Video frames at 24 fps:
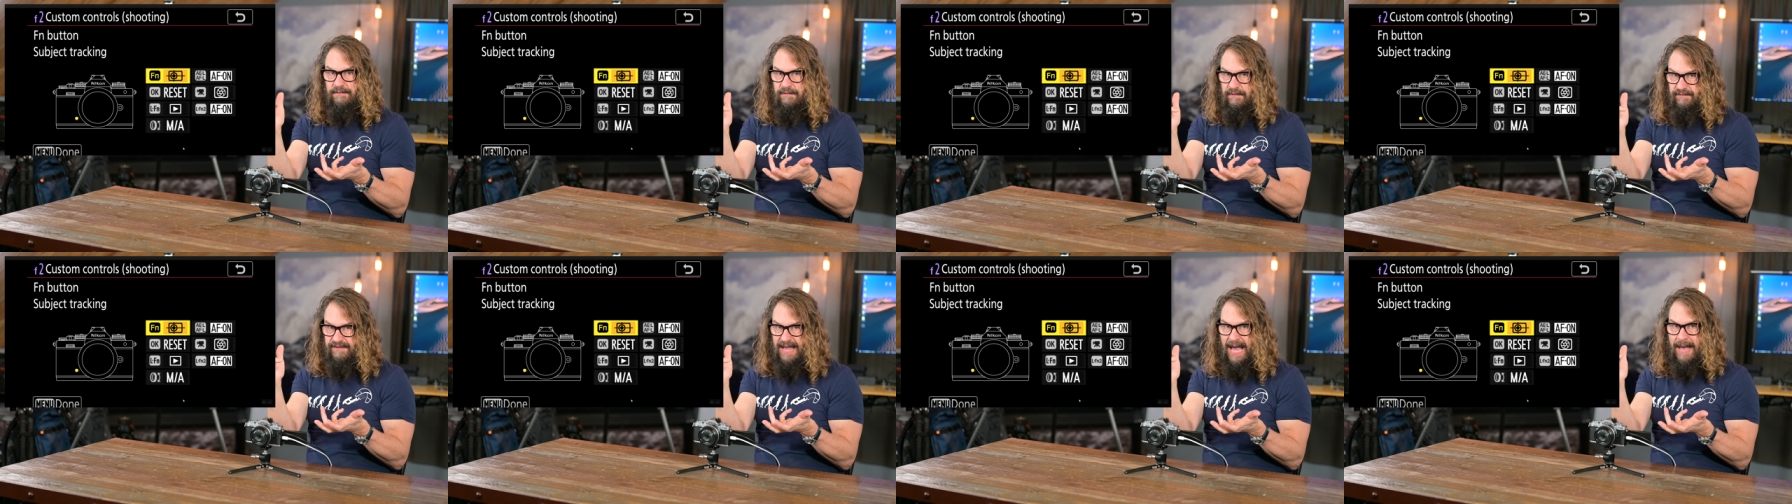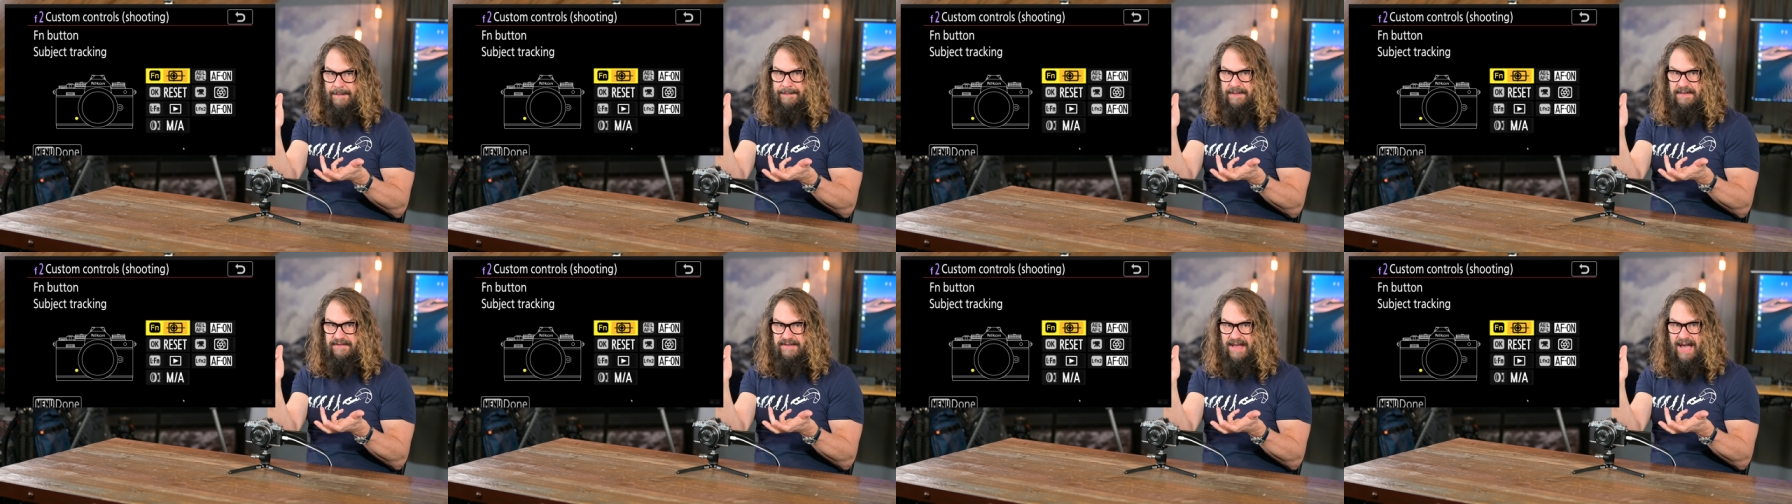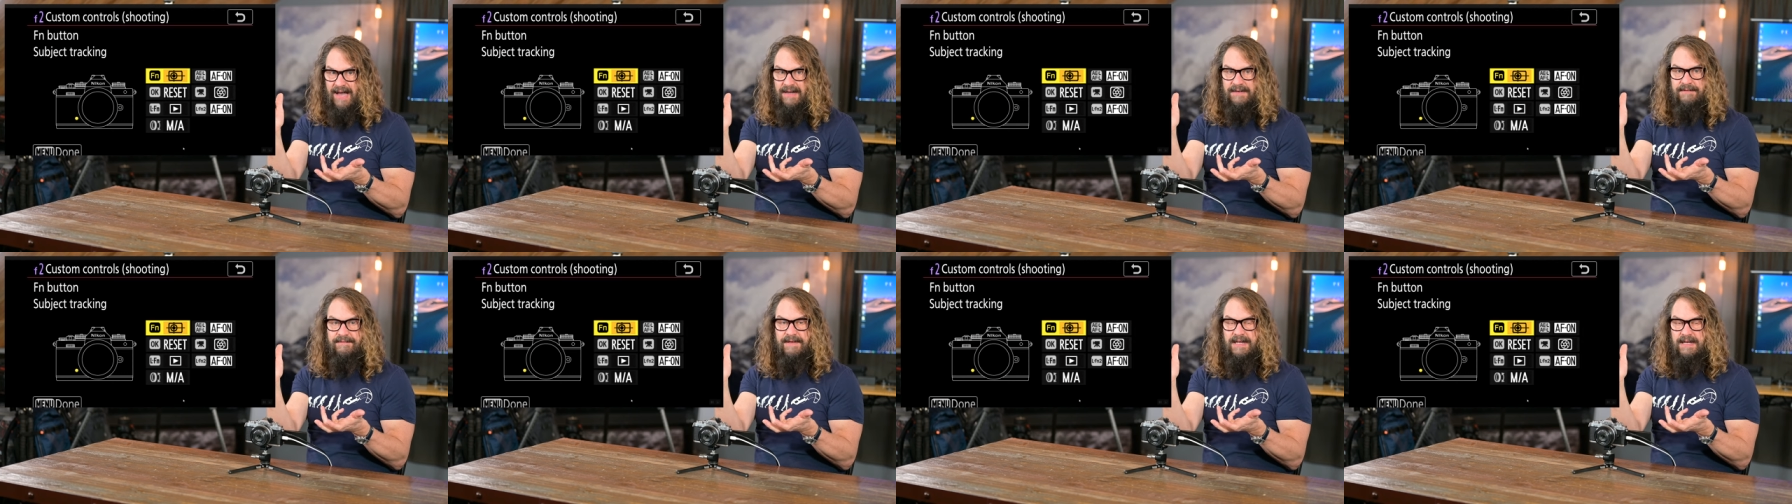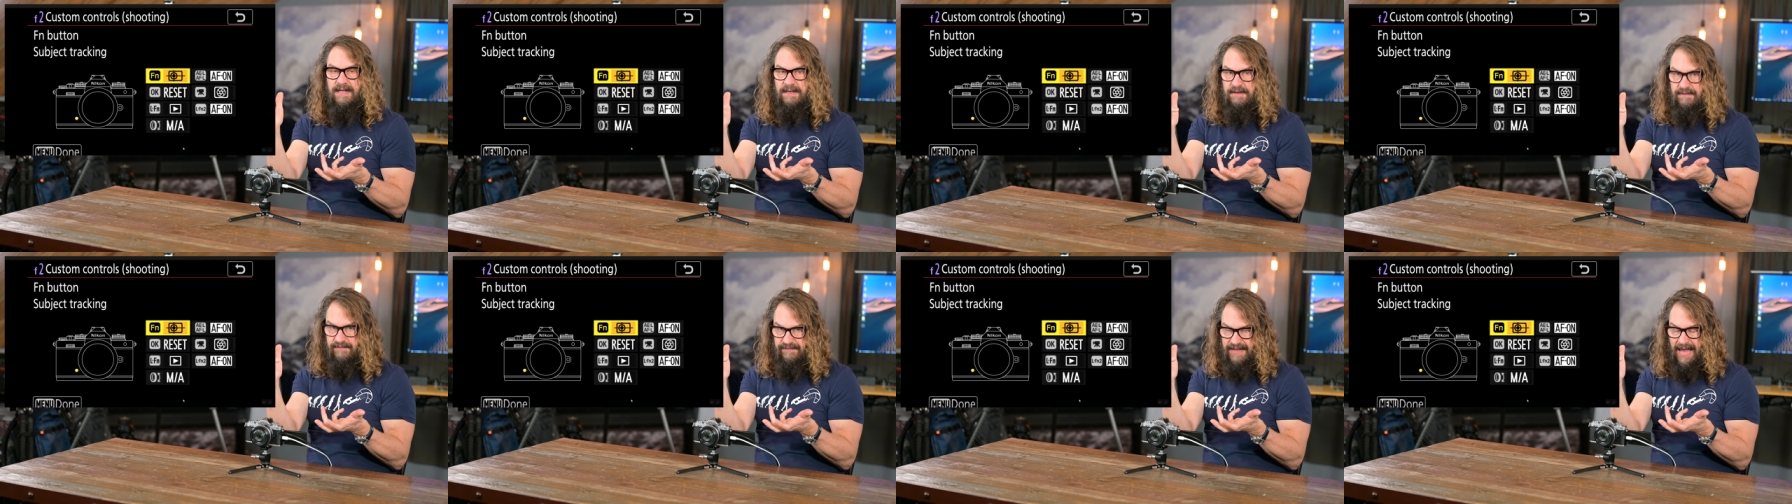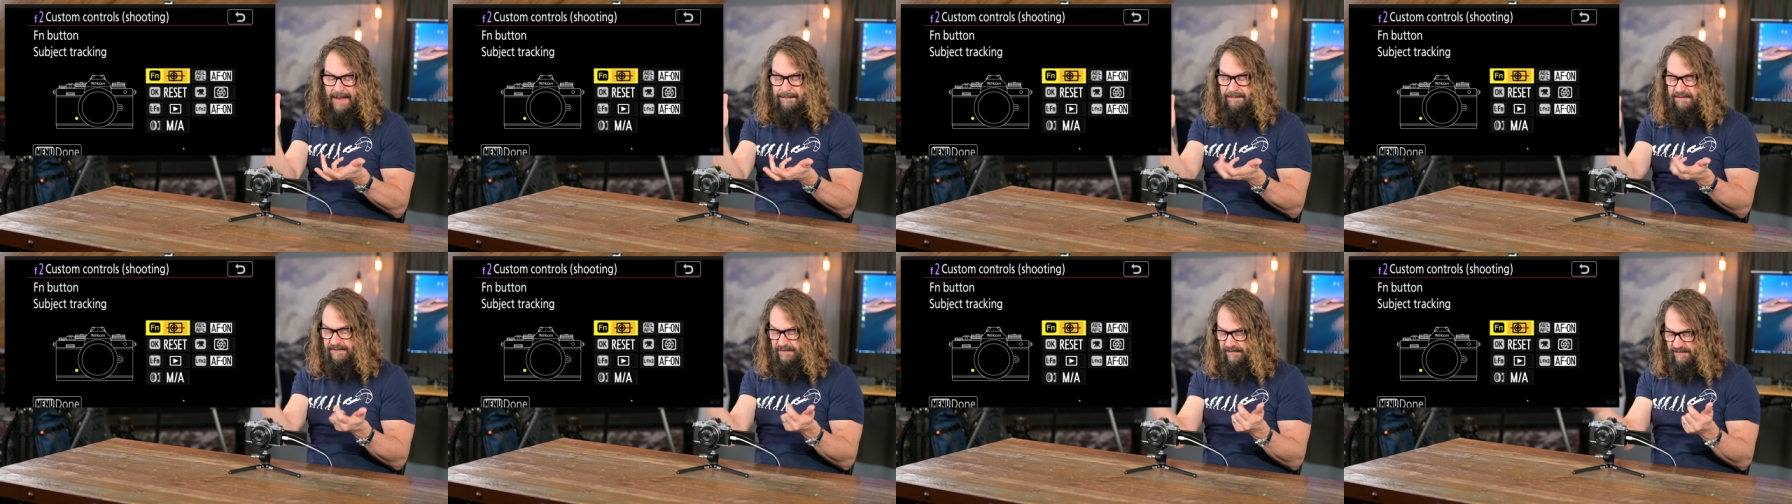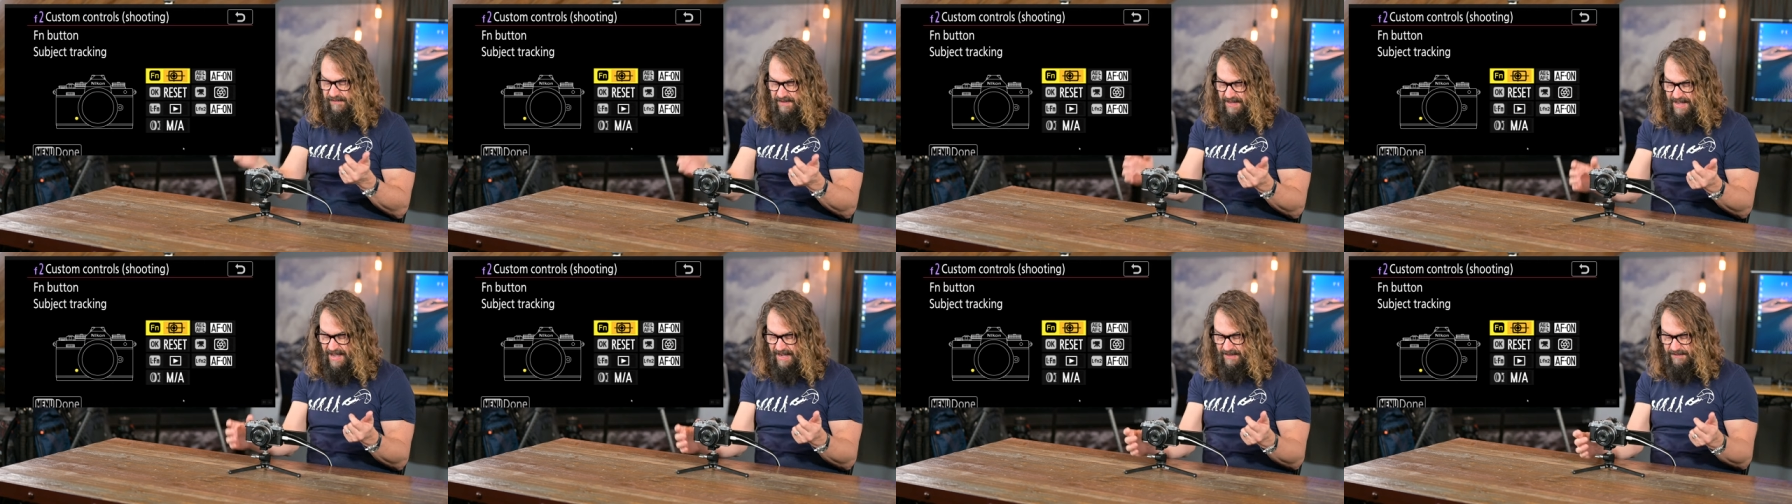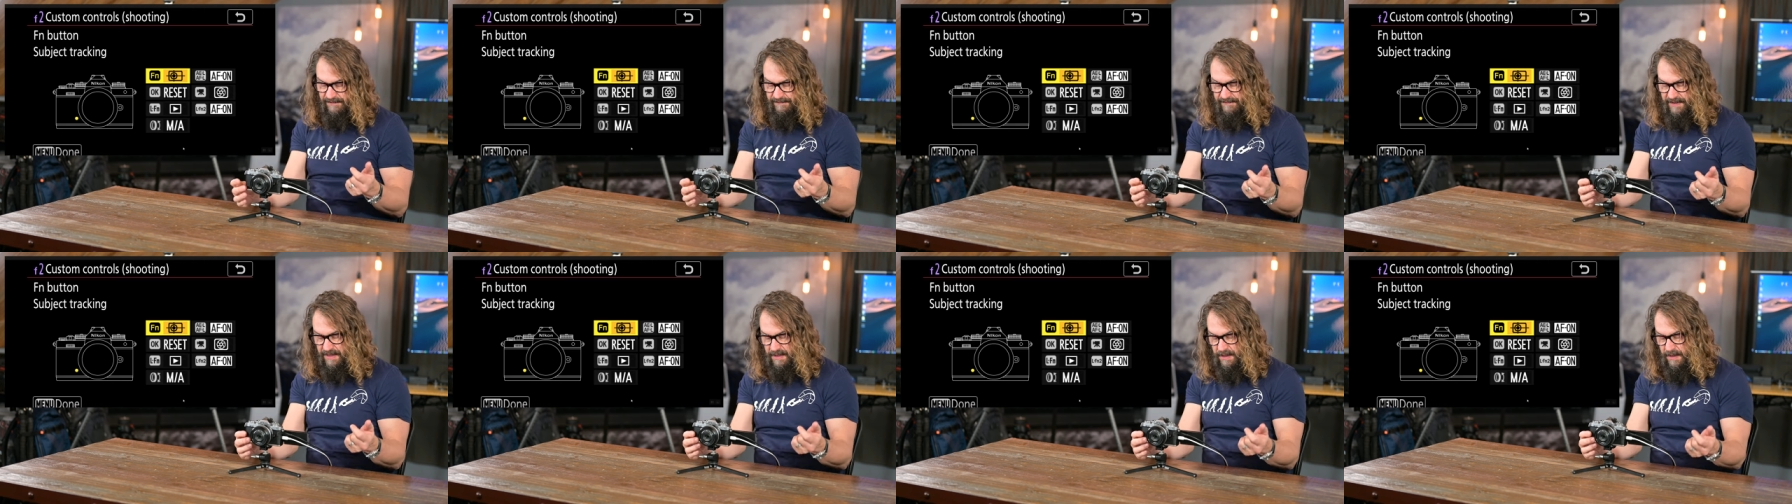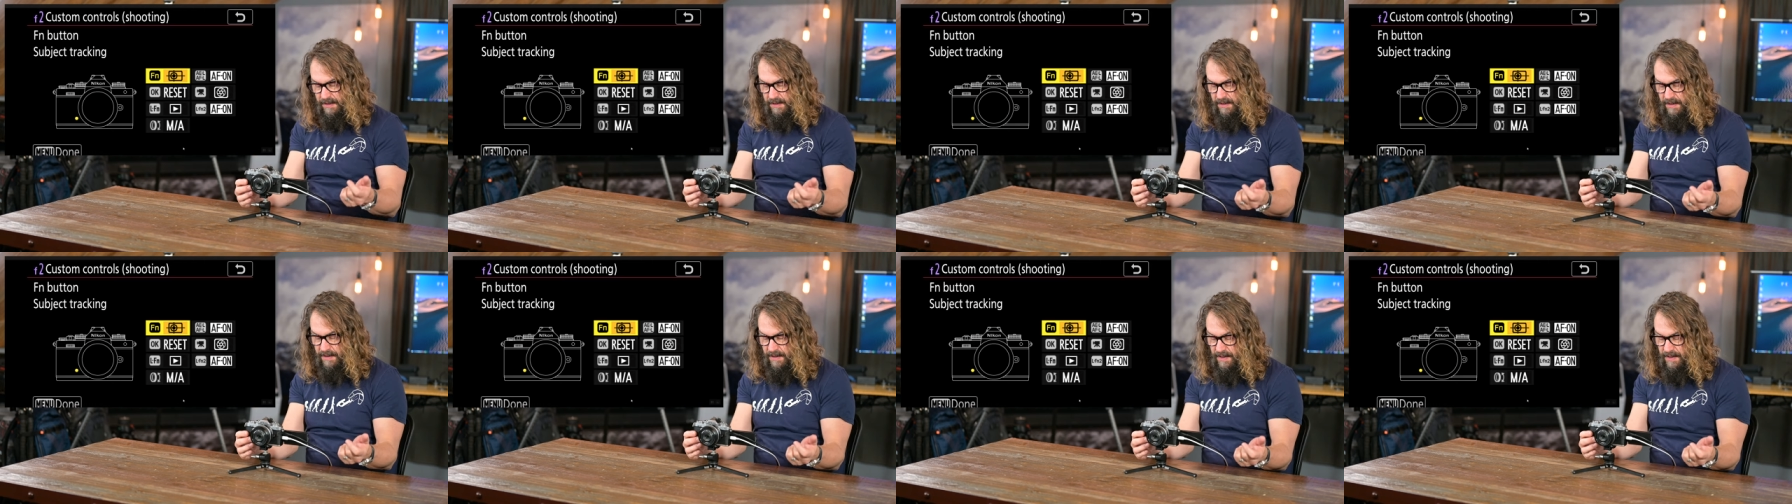So tap it to activate it, tap it to deactivate it.